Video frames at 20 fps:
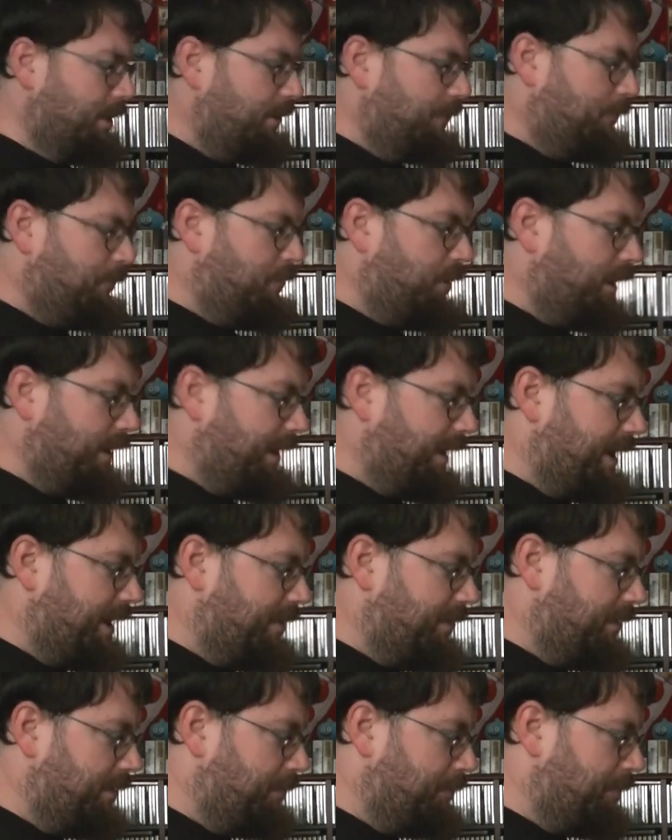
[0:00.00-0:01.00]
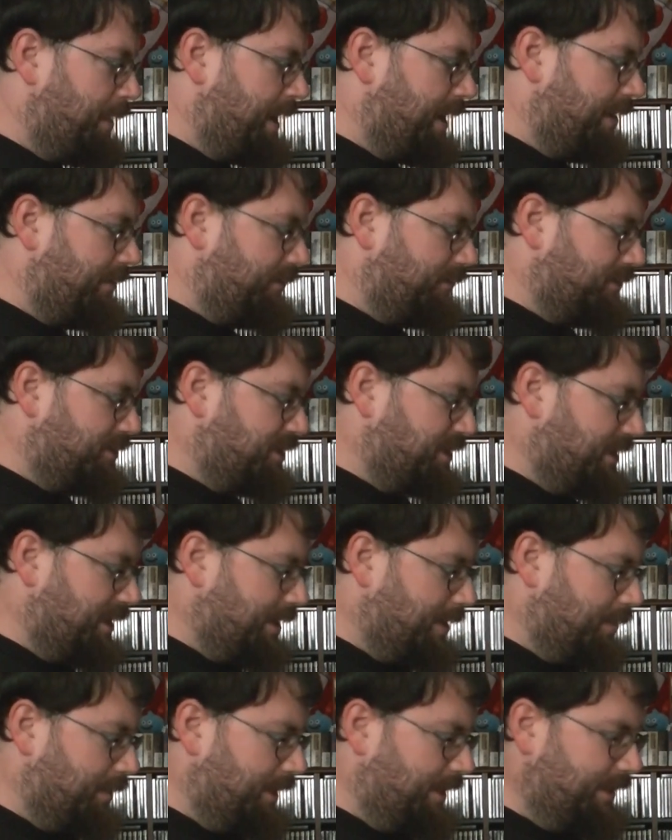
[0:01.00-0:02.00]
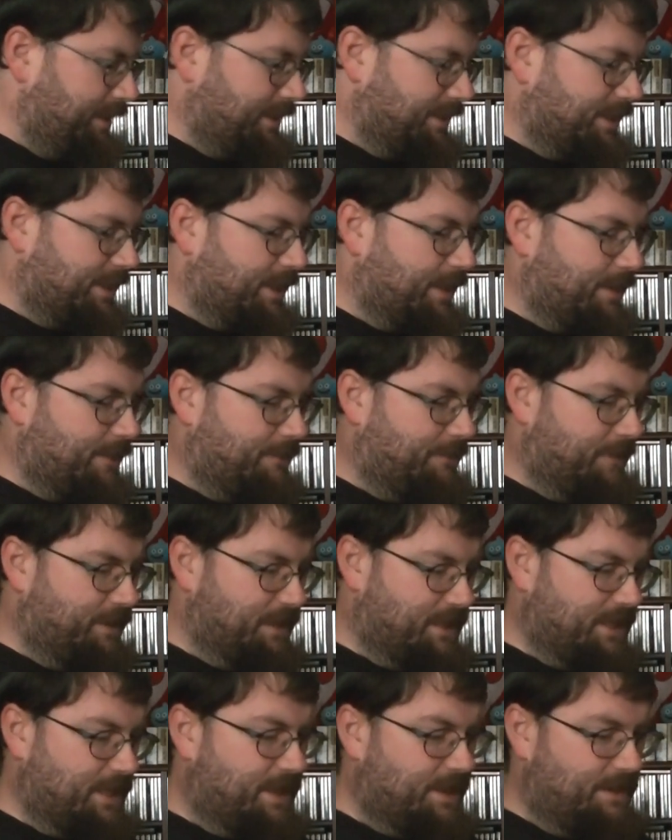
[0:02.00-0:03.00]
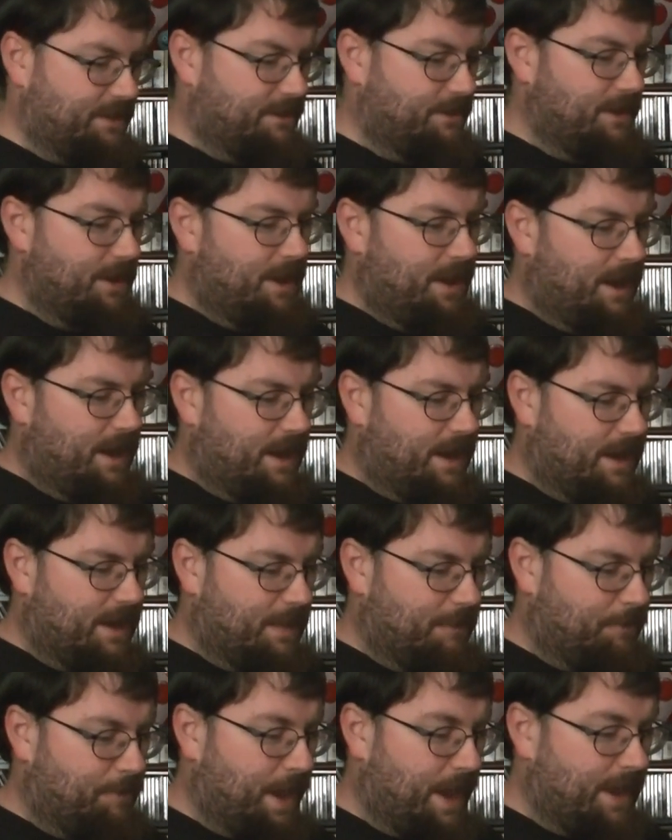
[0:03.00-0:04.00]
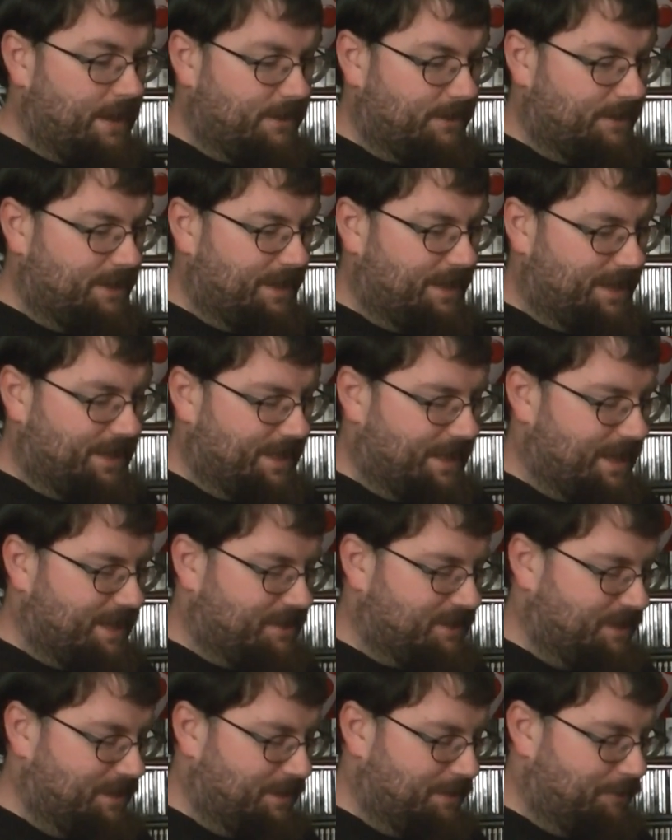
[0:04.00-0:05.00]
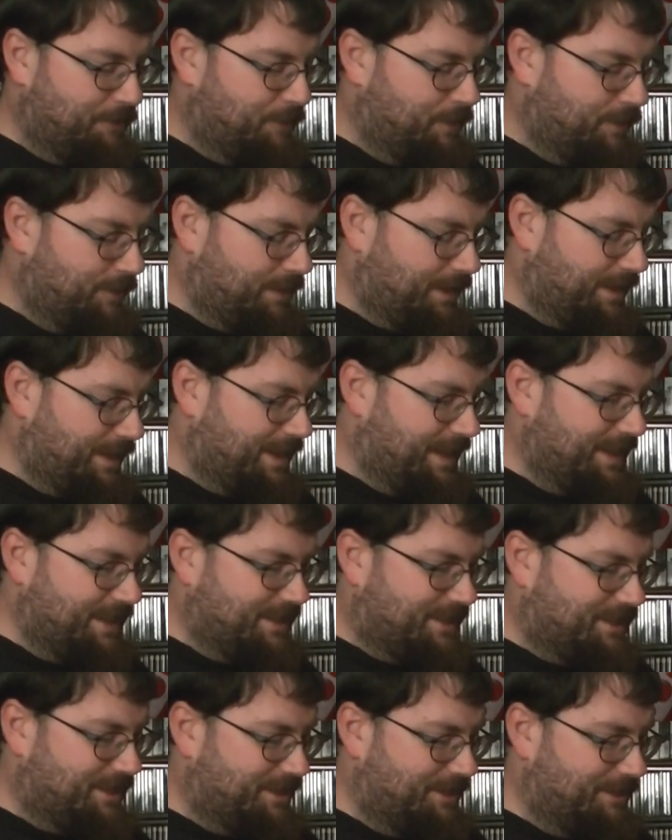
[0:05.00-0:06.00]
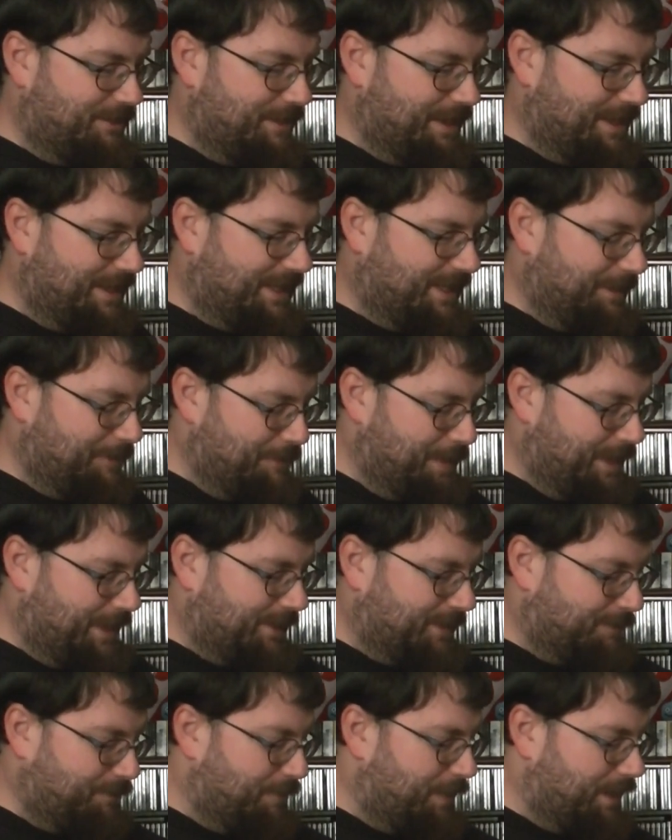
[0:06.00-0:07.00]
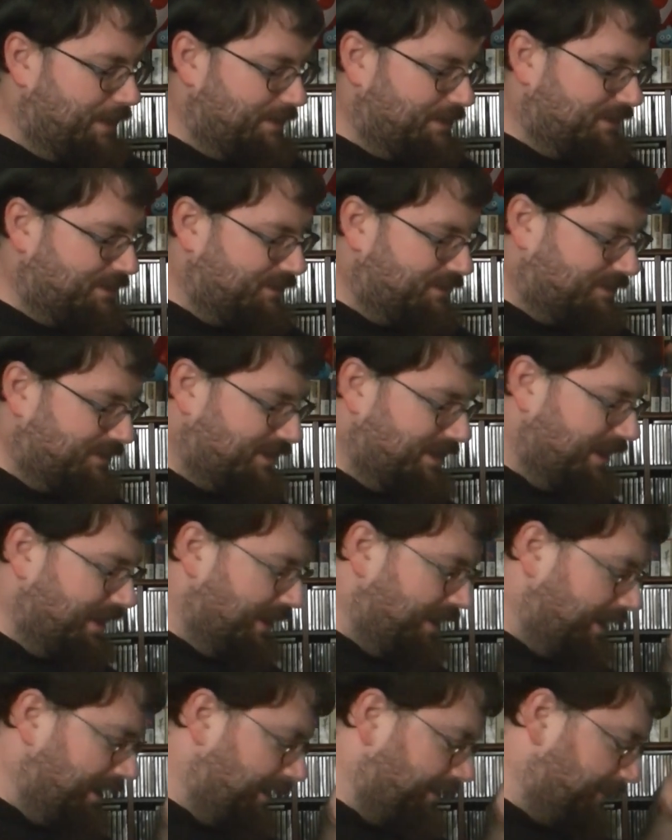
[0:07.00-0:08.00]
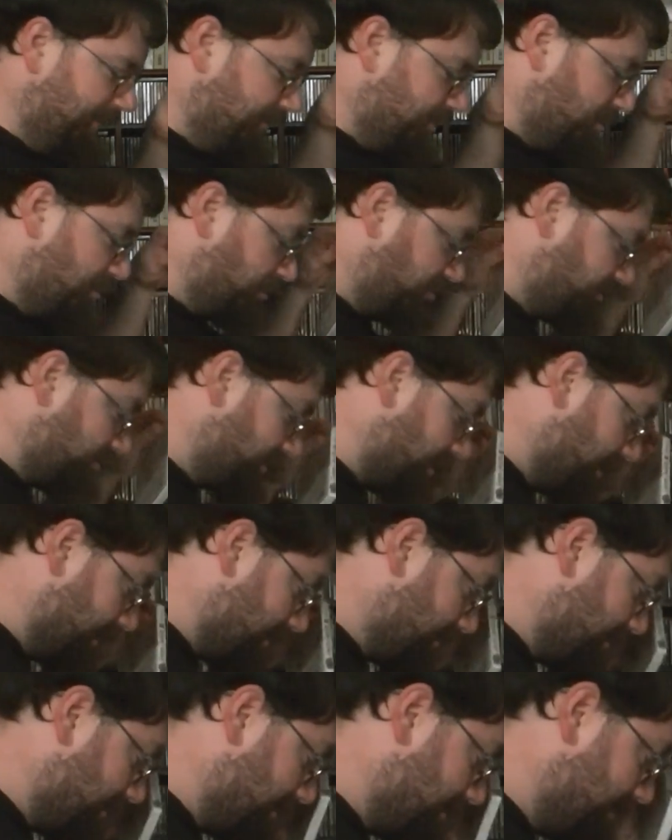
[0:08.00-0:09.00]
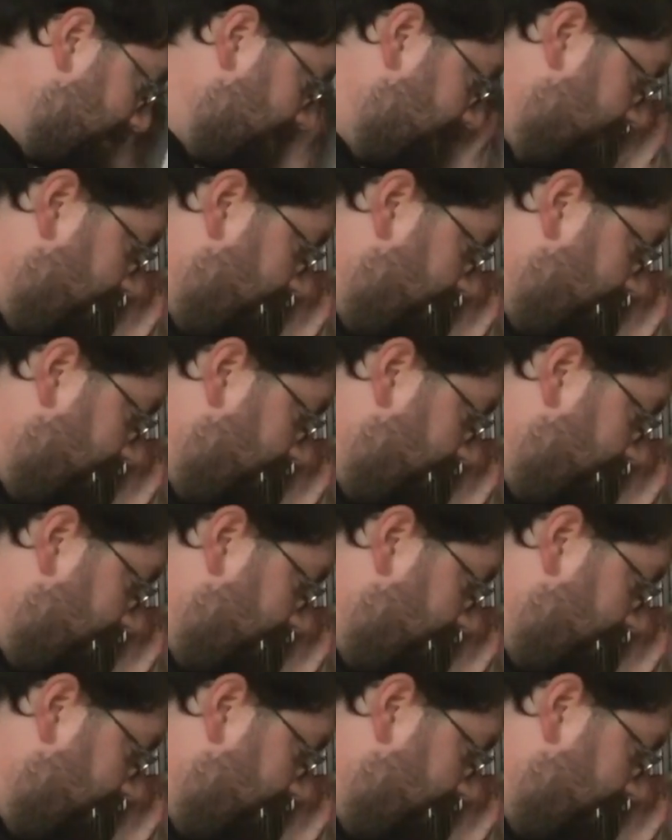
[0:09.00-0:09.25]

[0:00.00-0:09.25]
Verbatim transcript: one out and battle shit, I mean, in Saga Frontier, uh, battling can actually work against you as it makes monsters even stronger